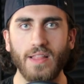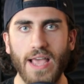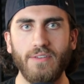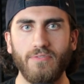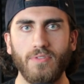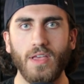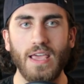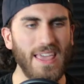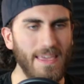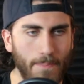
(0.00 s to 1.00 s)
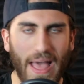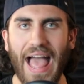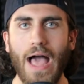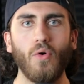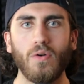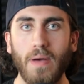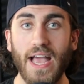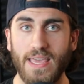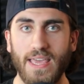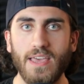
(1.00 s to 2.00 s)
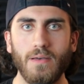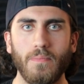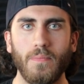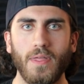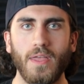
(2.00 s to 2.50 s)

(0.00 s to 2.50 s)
life empowered by him.